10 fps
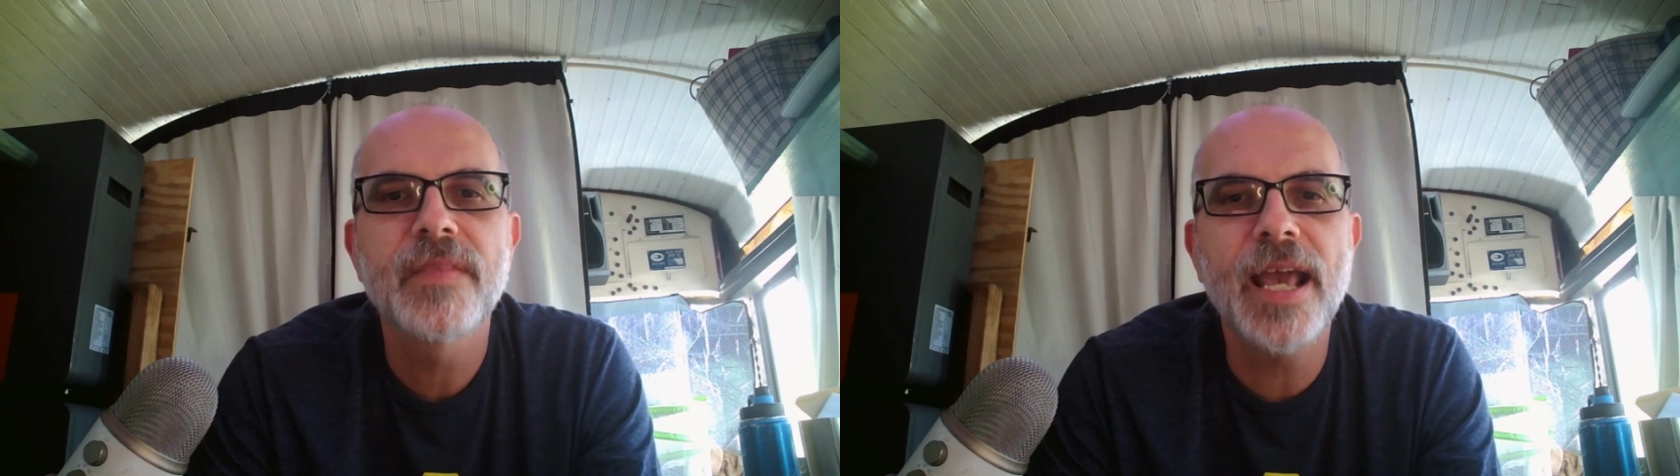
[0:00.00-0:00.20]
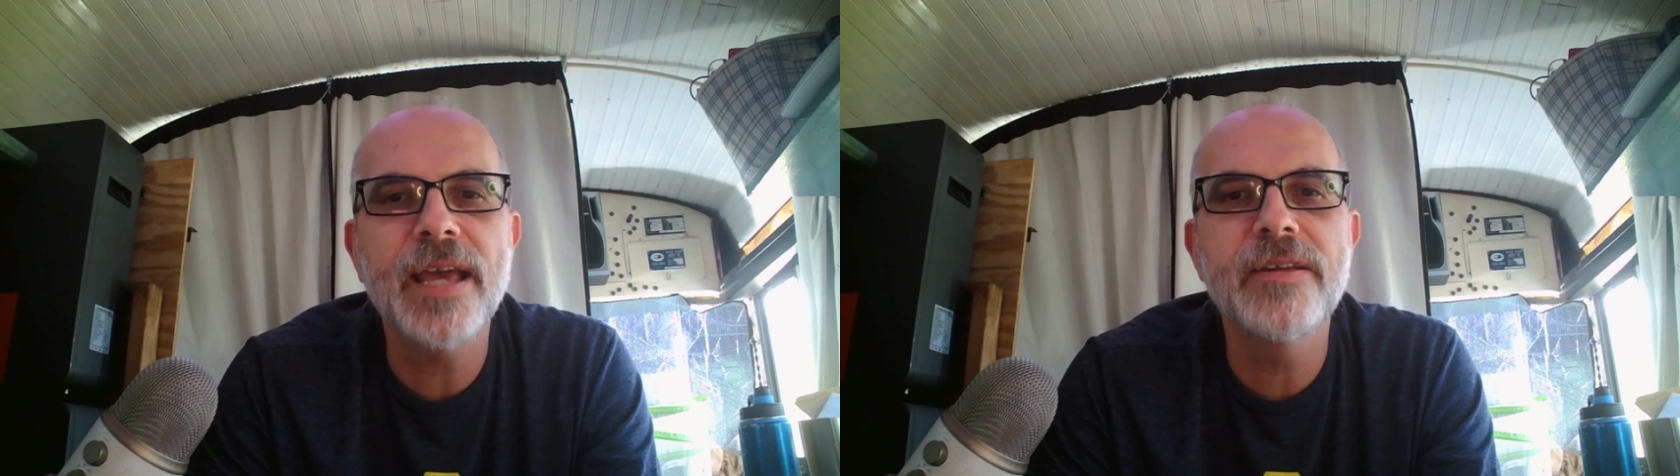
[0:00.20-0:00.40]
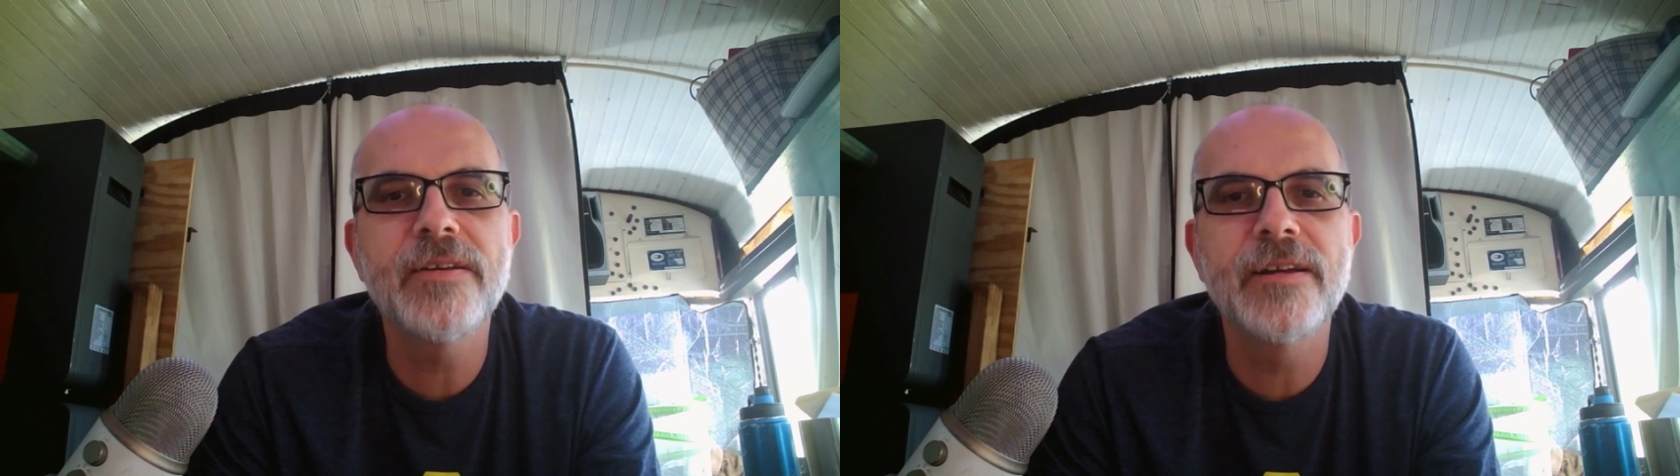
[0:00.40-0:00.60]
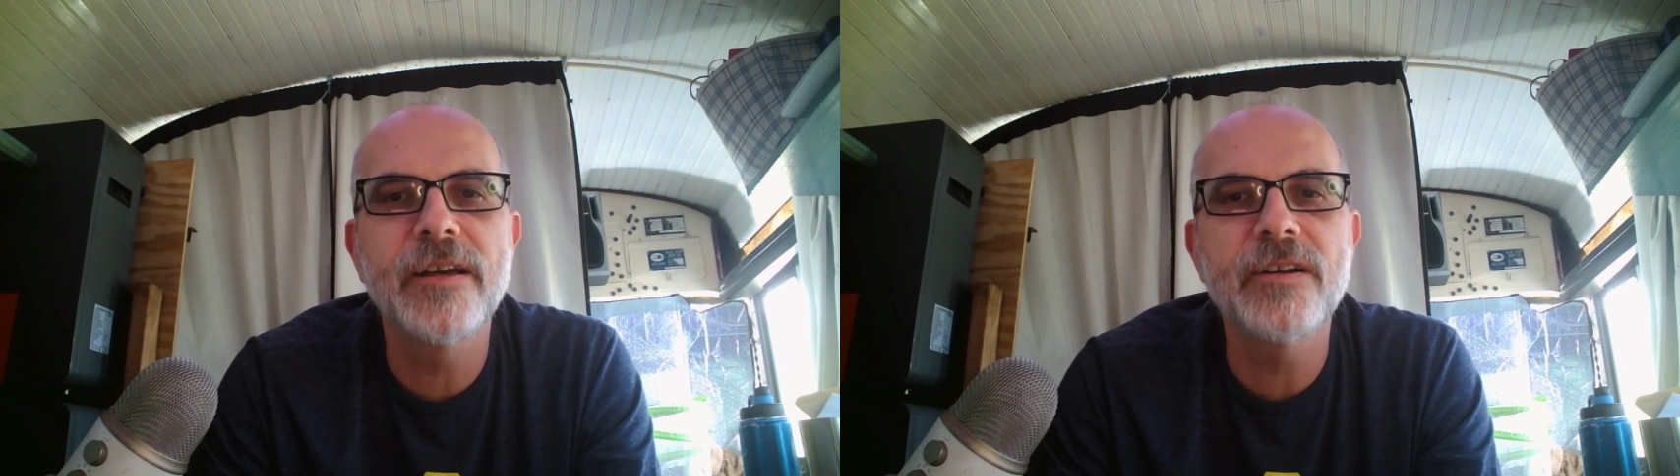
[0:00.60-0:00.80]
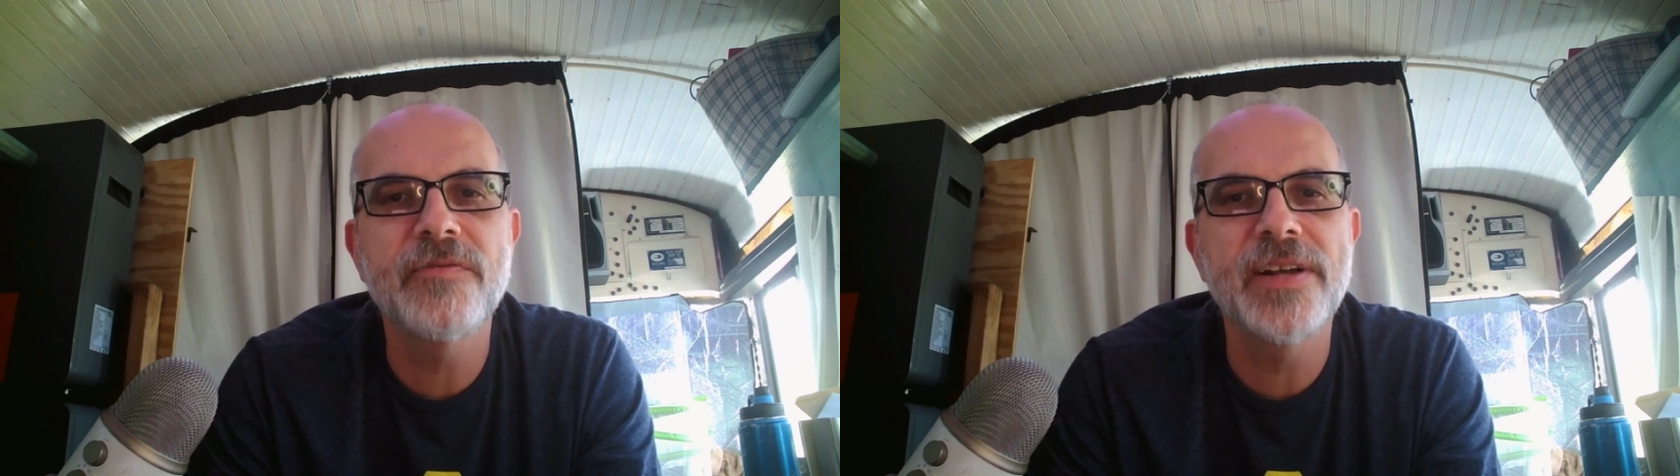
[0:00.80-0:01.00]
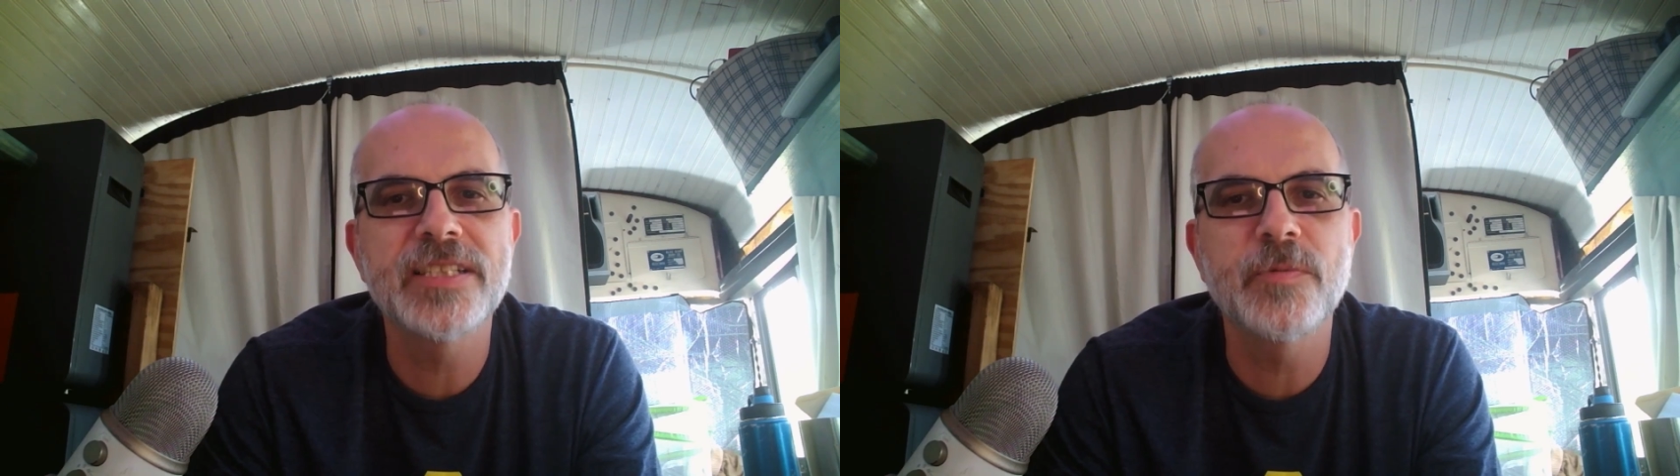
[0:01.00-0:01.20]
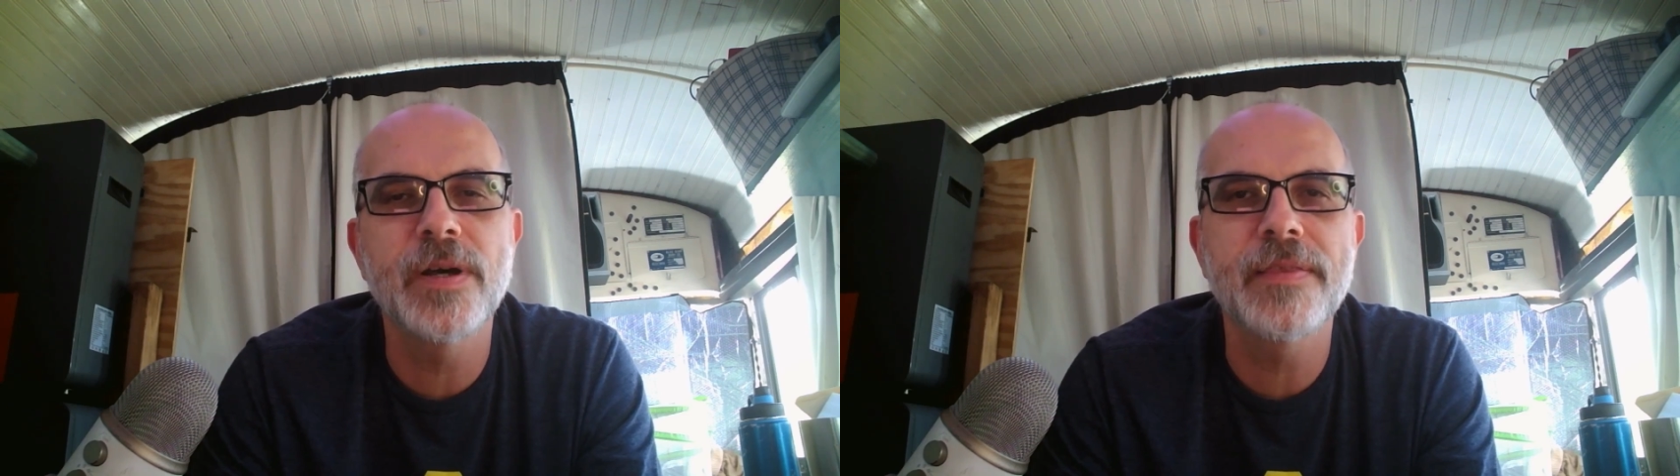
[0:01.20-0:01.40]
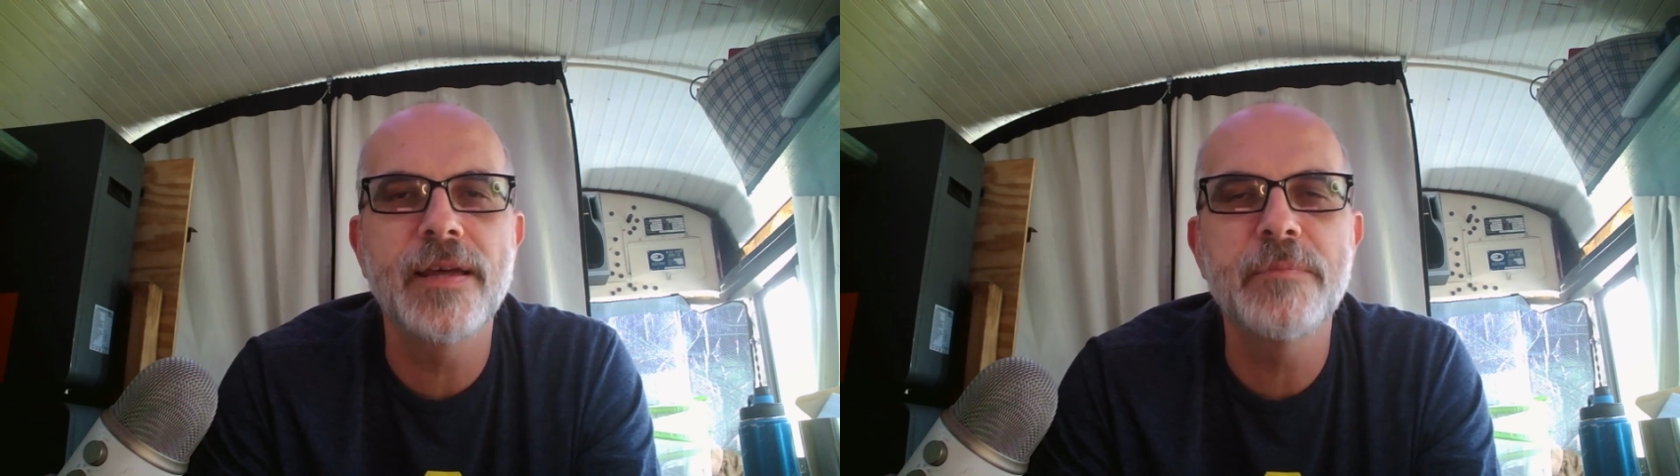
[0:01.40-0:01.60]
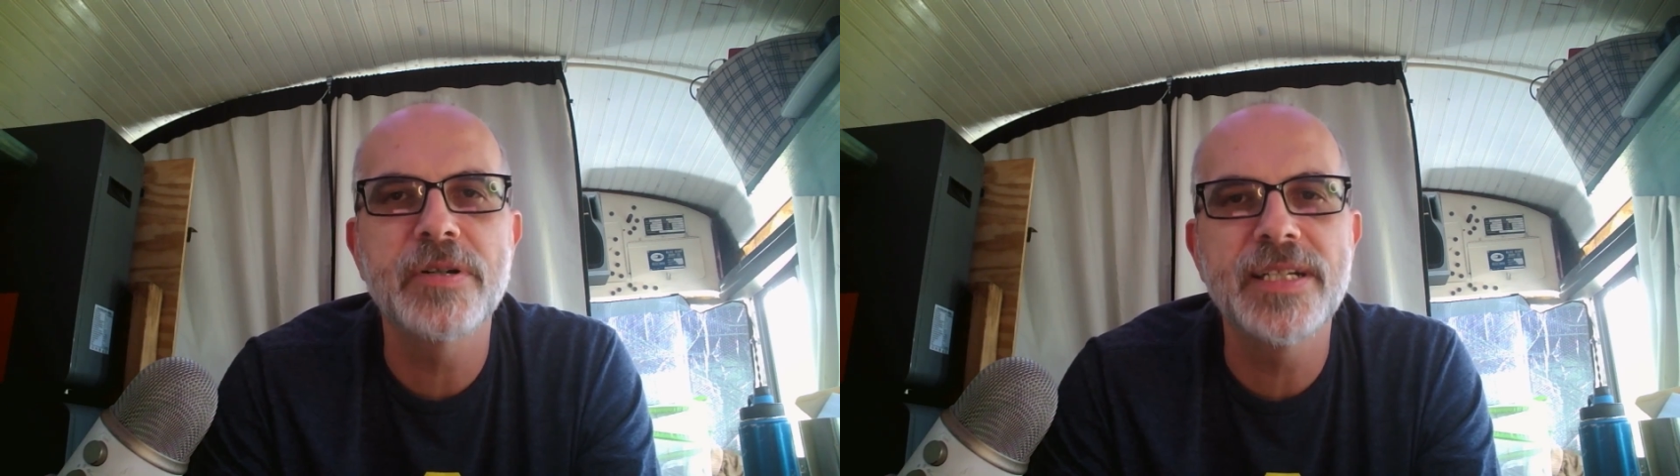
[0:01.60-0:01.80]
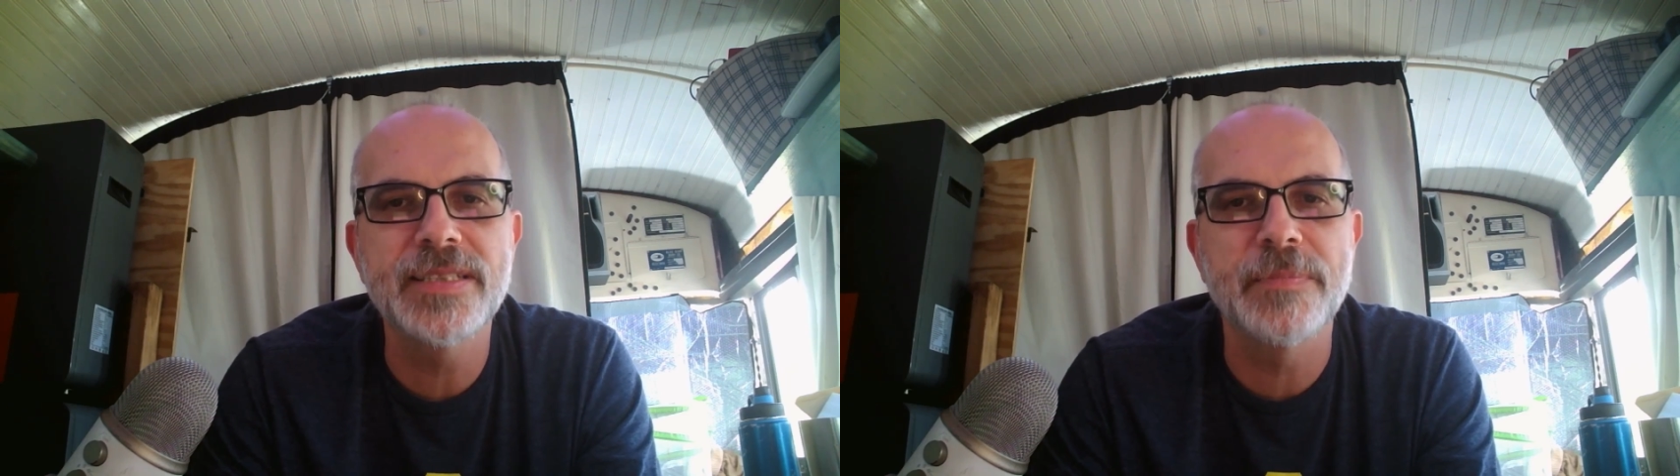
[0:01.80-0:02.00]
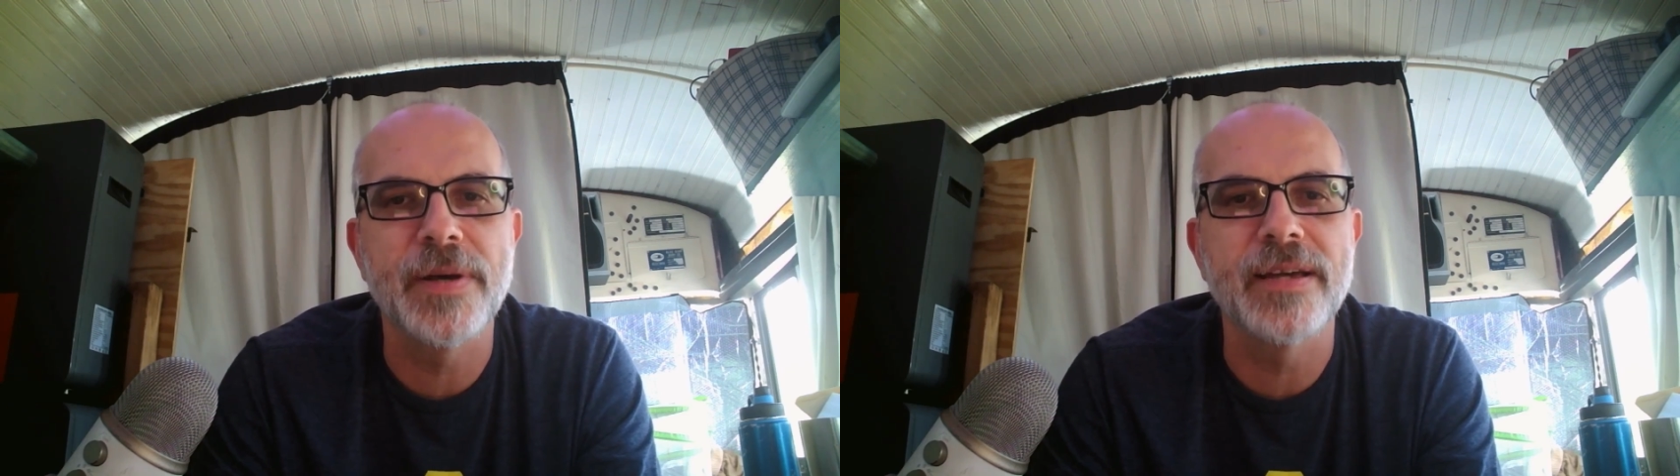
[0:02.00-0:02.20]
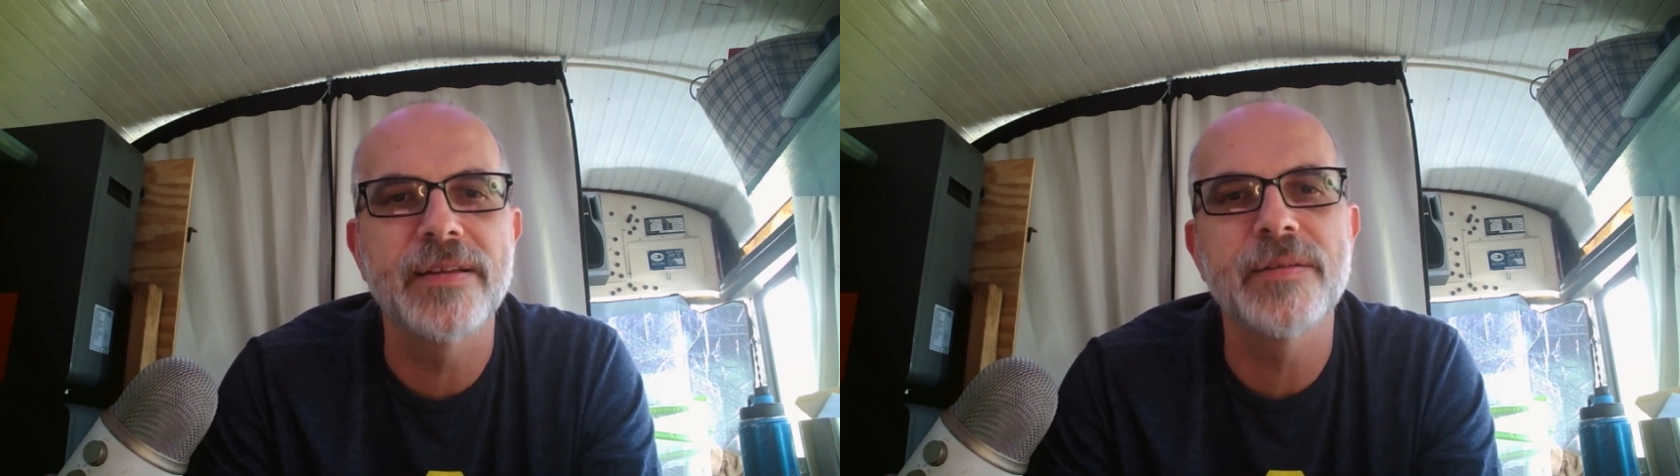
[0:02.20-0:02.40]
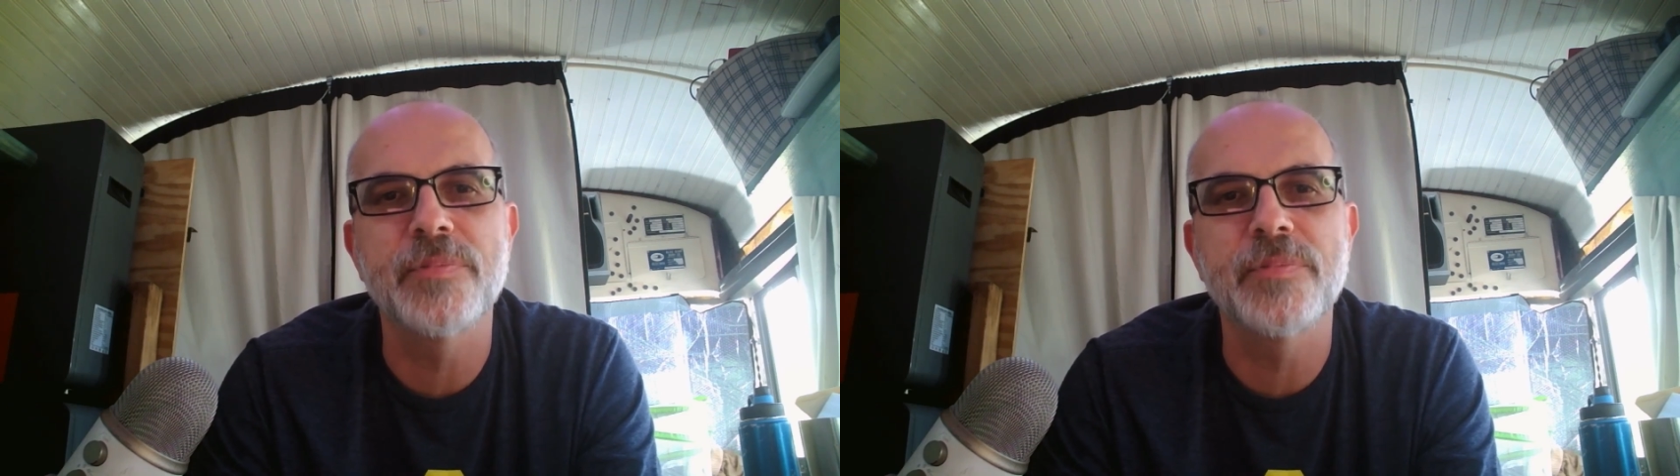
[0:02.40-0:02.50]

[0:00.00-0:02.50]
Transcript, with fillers: and you can interface with and participate in the